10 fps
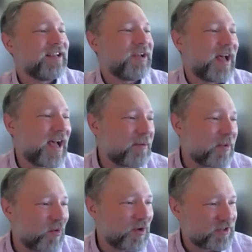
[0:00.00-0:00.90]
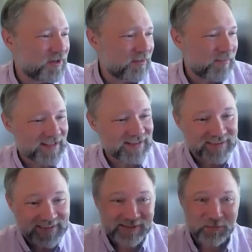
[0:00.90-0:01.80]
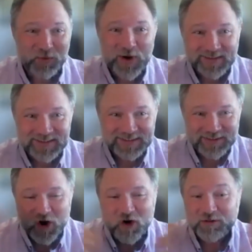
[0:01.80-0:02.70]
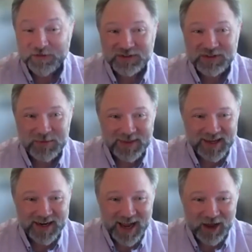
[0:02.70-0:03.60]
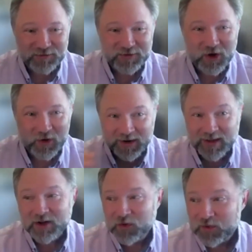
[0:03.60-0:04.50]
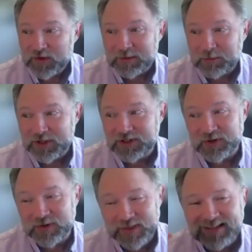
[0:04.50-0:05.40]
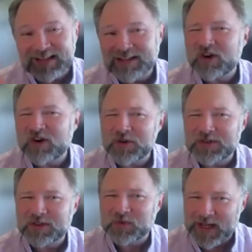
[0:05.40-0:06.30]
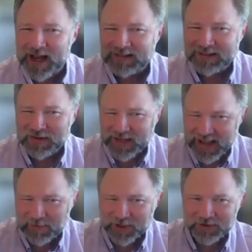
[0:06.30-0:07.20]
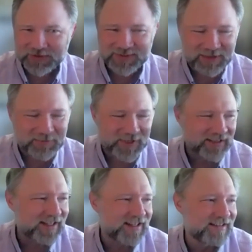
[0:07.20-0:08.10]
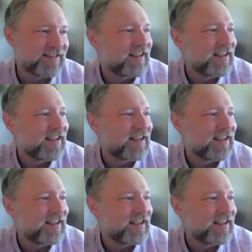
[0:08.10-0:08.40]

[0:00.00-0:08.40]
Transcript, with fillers: um, which basically suppresses all of your sympathetic outflow and really puts you that's as close as we get to like chemical sleep i think is